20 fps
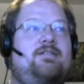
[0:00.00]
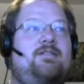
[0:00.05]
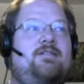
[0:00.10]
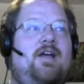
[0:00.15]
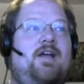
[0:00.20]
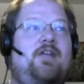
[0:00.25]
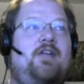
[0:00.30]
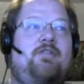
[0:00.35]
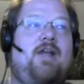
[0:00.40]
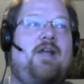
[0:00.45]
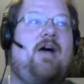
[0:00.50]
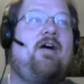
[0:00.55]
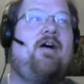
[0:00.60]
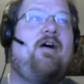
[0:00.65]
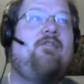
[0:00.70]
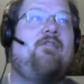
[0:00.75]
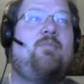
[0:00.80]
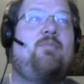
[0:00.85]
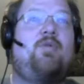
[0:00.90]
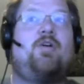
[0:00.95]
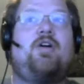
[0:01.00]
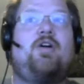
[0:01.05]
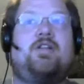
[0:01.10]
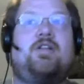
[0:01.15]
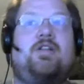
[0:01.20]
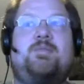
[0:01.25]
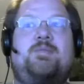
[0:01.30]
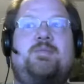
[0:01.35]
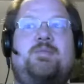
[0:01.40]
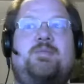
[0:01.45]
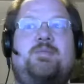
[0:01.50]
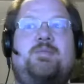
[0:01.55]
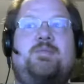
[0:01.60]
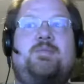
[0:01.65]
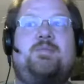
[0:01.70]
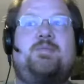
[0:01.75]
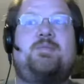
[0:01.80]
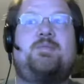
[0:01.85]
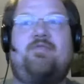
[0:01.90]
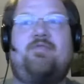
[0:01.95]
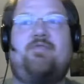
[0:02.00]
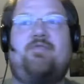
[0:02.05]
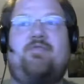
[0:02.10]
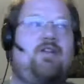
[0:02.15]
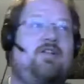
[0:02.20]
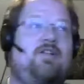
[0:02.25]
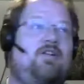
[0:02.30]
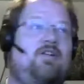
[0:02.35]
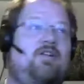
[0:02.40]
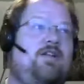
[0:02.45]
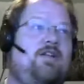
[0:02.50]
and you now have a book on spider poisons if you're looking at.